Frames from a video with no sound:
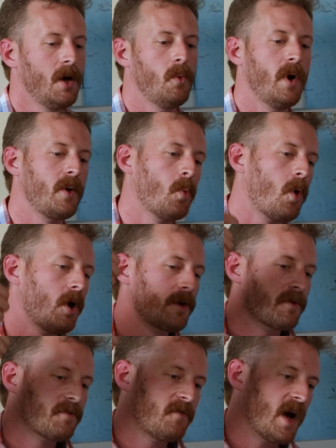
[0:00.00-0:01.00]
when
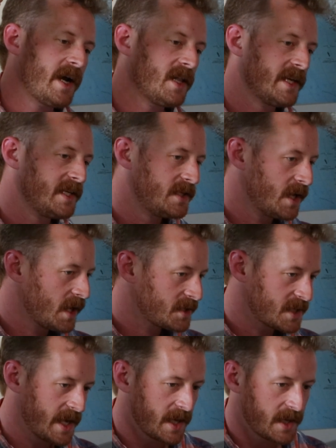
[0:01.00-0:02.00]
water finally
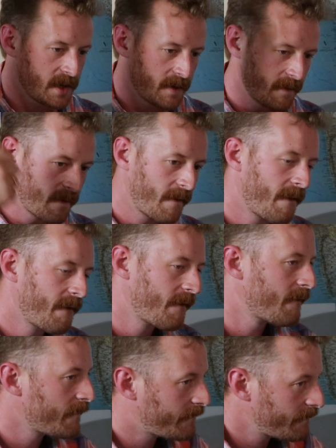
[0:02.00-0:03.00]
does hit,
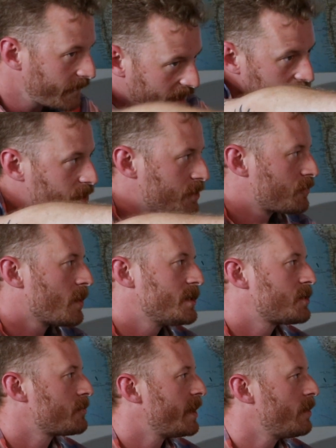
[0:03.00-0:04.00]
it just
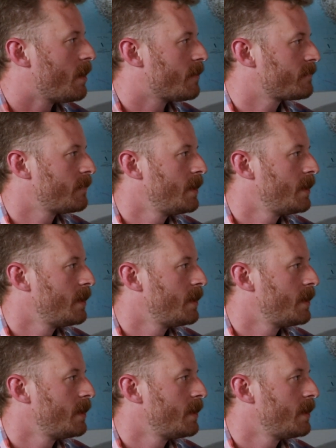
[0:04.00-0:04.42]
runs straight off.